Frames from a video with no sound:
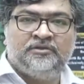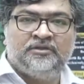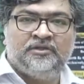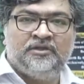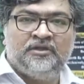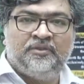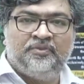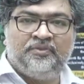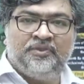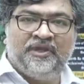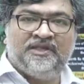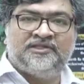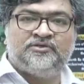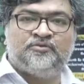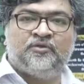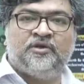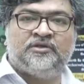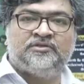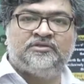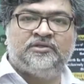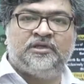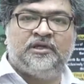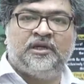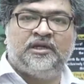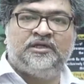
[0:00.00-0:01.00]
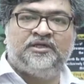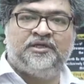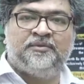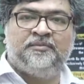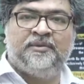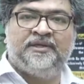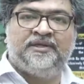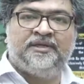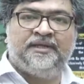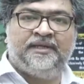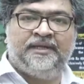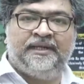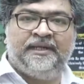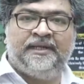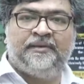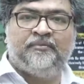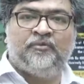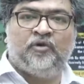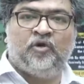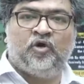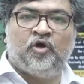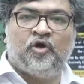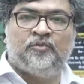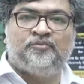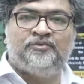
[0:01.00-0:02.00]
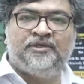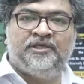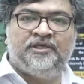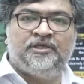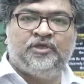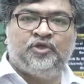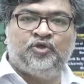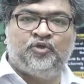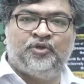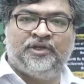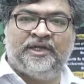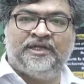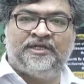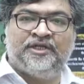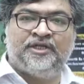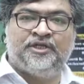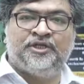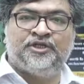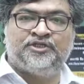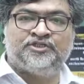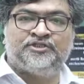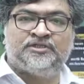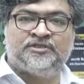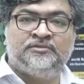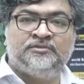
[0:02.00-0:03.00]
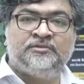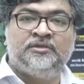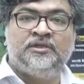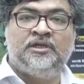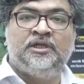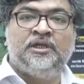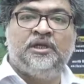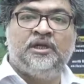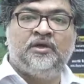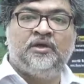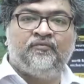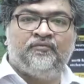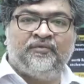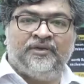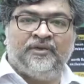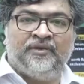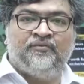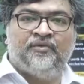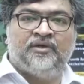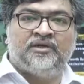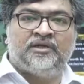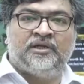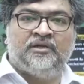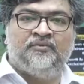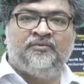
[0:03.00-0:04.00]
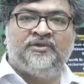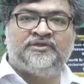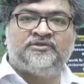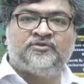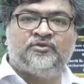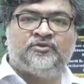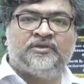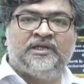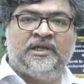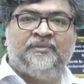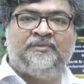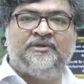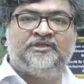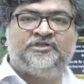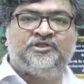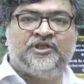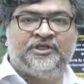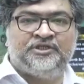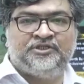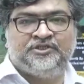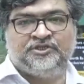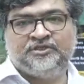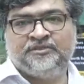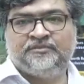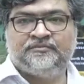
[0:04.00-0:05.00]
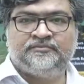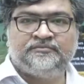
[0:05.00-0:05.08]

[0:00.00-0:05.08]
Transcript: That's what the ultimate aim of the United Nations Framework Convention on Climate Change.